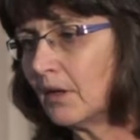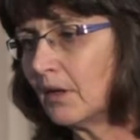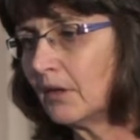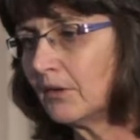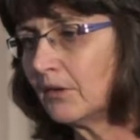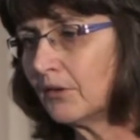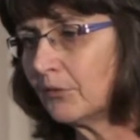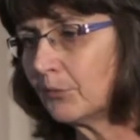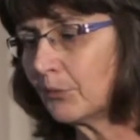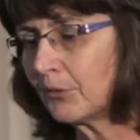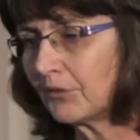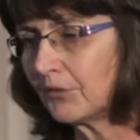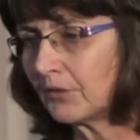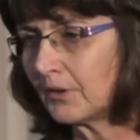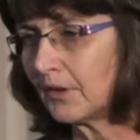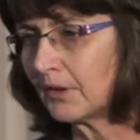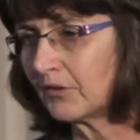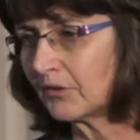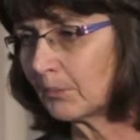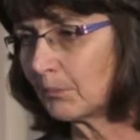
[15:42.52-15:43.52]
This was
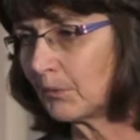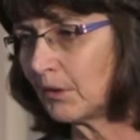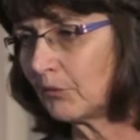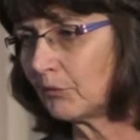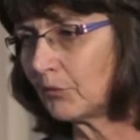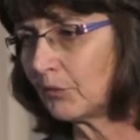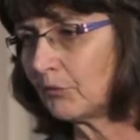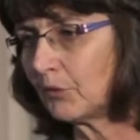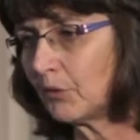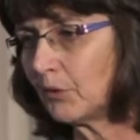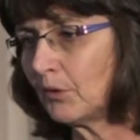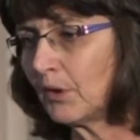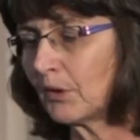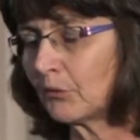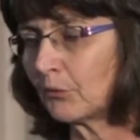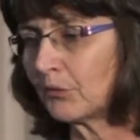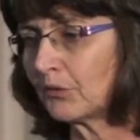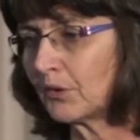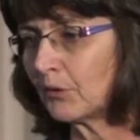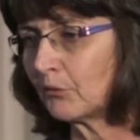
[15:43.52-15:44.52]
the similar review as
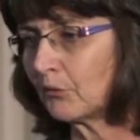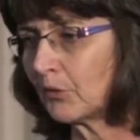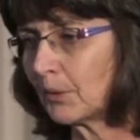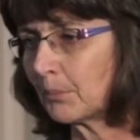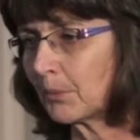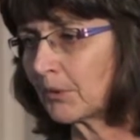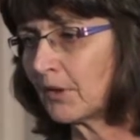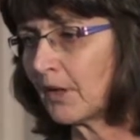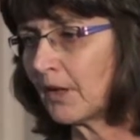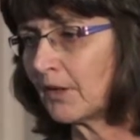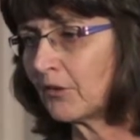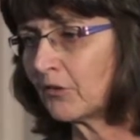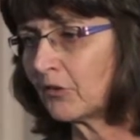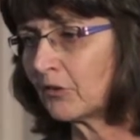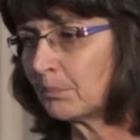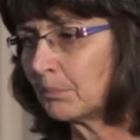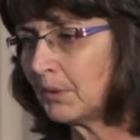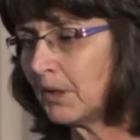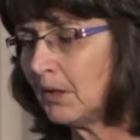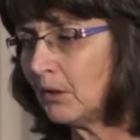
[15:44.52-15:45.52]
was done for
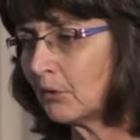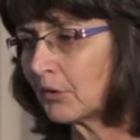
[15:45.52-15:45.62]
hepatitis B,